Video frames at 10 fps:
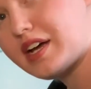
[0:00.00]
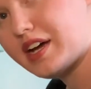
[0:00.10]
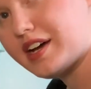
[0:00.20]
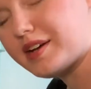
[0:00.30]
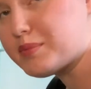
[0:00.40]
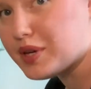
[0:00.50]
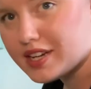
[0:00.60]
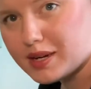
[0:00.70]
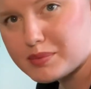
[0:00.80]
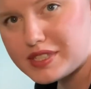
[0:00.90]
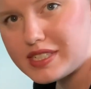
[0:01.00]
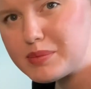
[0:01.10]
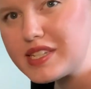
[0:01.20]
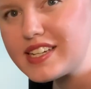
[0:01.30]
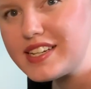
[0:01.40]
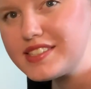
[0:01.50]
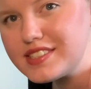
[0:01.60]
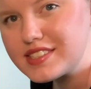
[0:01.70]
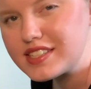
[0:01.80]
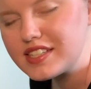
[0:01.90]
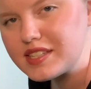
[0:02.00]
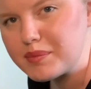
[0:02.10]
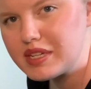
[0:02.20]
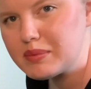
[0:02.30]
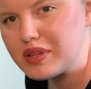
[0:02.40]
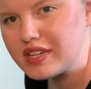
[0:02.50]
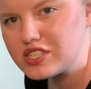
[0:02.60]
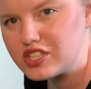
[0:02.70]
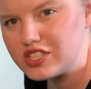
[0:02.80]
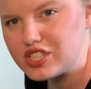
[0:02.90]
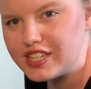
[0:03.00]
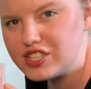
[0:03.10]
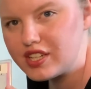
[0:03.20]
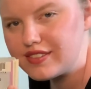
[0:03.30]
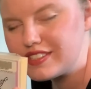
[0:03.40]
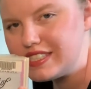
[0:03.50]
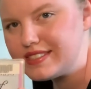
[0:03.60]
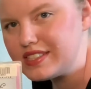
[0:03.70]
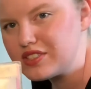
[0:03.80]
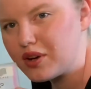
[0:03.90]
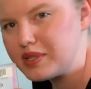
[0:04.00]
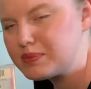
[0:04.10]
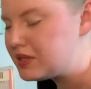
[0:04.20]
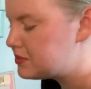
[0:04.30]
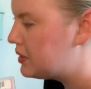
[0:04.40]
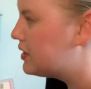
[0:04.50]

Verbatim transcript: Uh, Montgomery because something about like the changing of seasons always puts me in